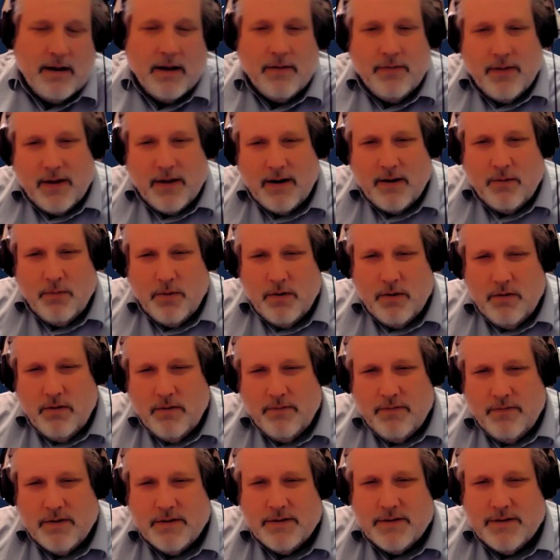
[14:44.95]
And I thought, I wonder
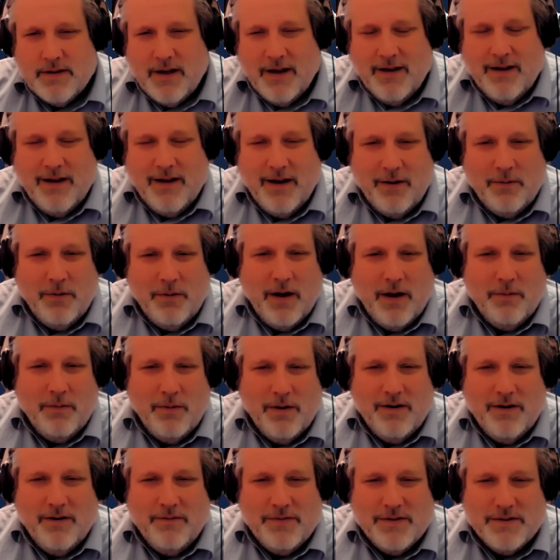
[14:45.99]
if this, I
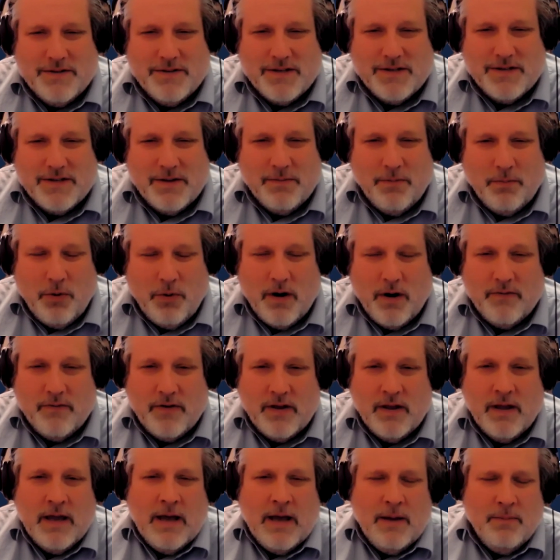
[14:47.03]
wonder if this is a part of
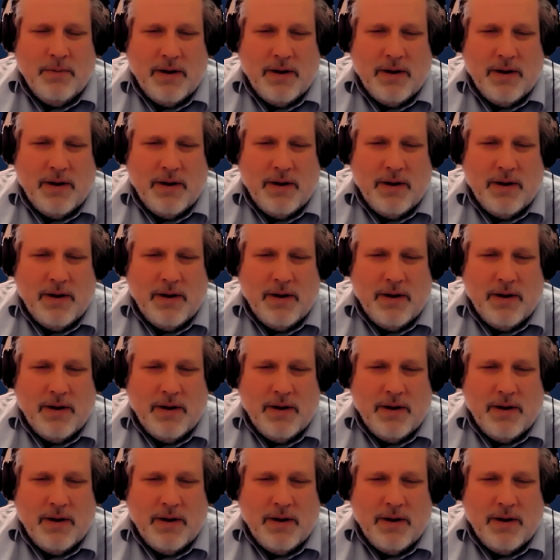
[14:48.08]
it.